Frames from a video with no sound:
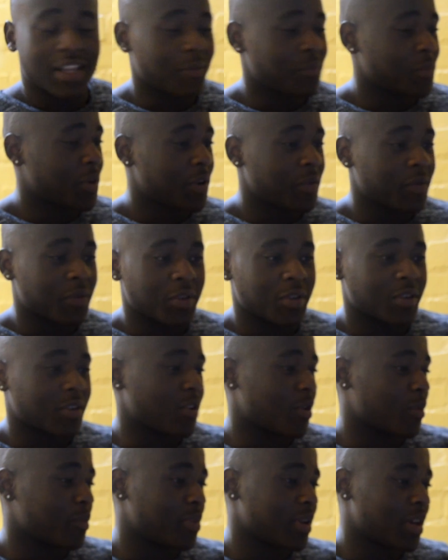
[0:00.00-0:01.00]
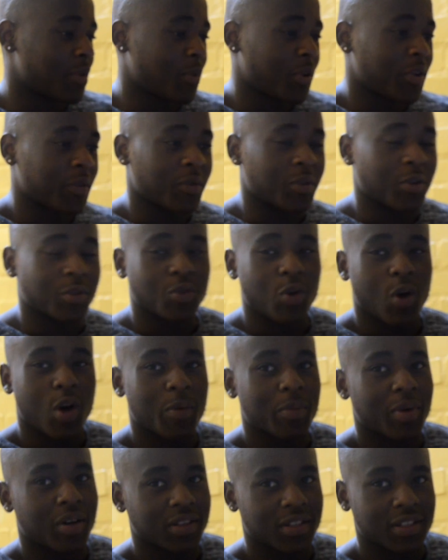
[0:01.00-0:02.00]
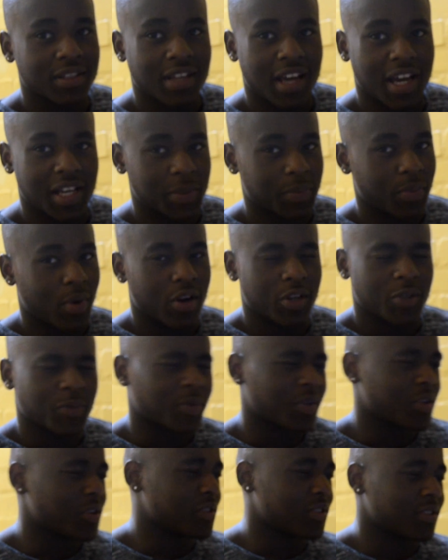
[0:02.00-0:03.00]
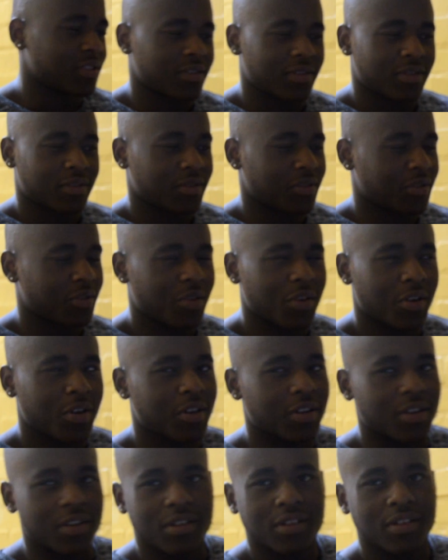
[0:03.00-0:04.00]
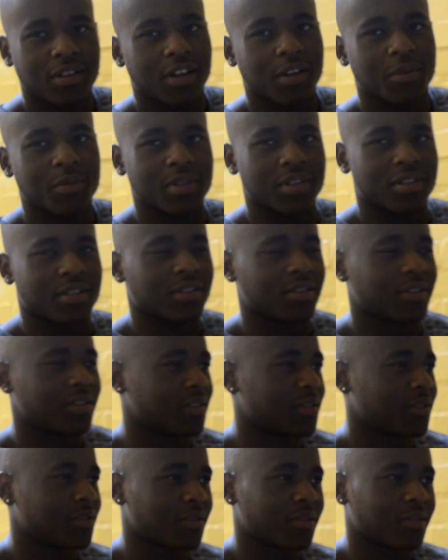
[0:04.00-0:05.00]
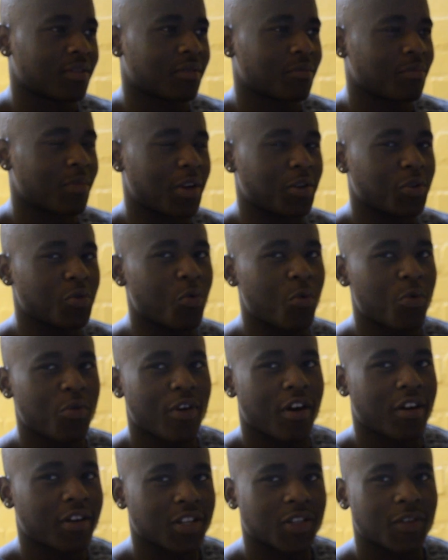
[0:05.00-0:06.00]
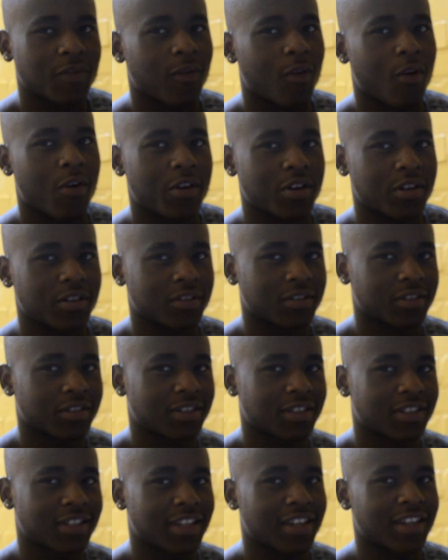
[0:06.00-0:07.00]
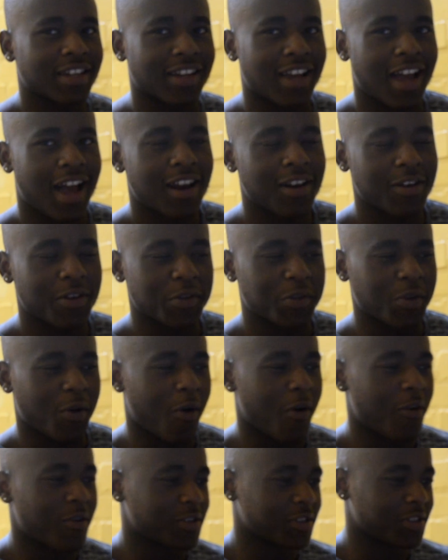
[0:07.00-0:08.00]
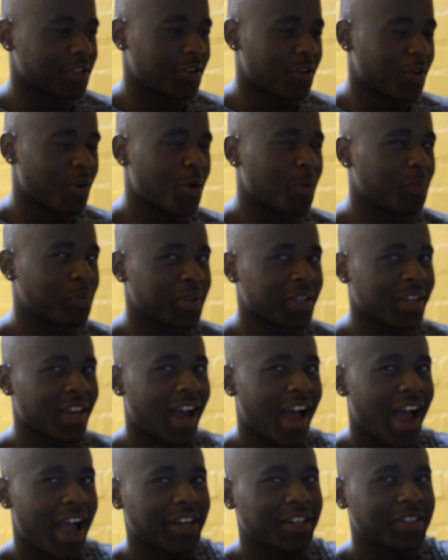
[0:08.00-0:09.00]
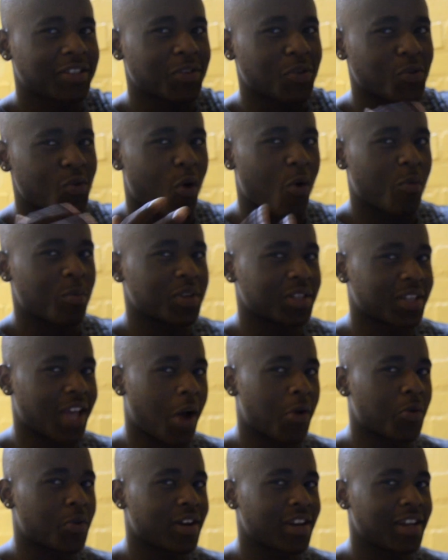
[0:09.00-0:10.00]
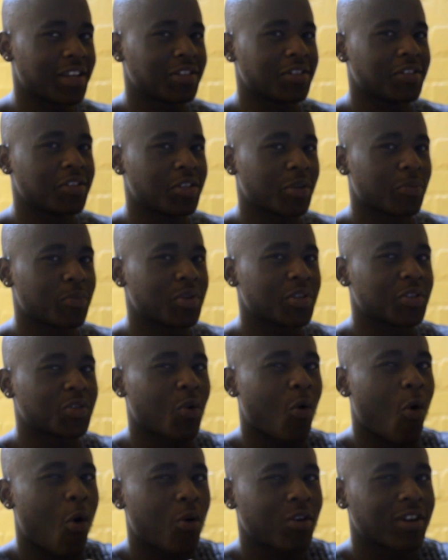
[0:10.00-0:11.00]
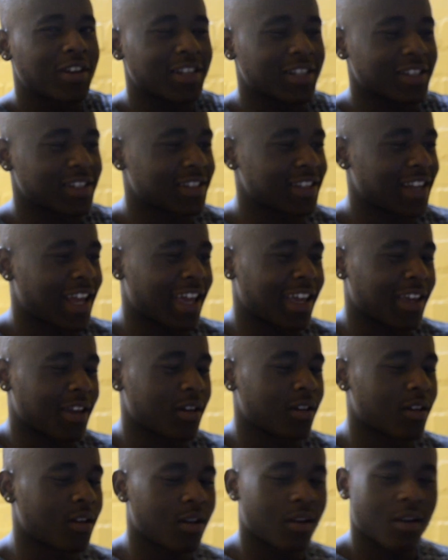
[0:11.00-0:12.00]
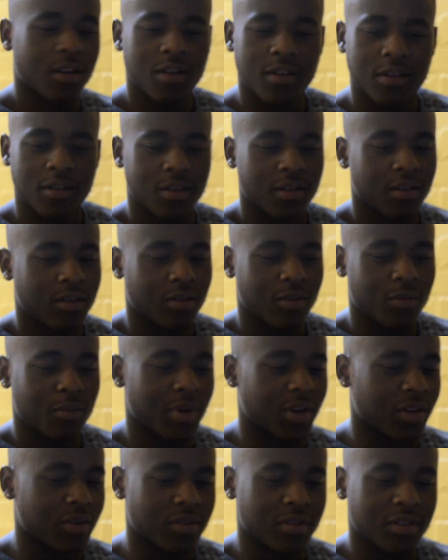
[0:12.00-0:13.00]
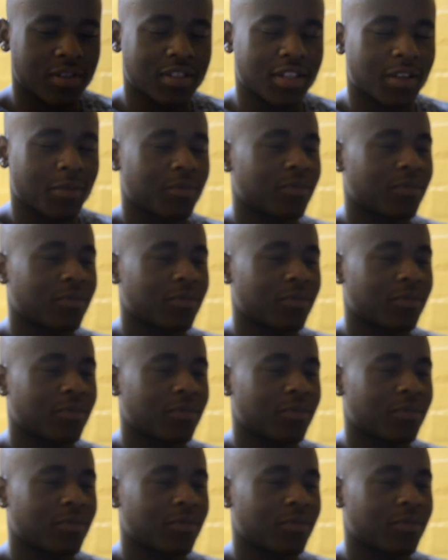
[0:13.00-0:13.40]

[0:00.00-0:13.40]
I'm not even going to compare. I'm not even going to talk about this guy's bars because you heard. I mean, my new thought is foreign. Skin color is orange. Her behind is enormous. Our relationship is cordless. Like, oh my goodness.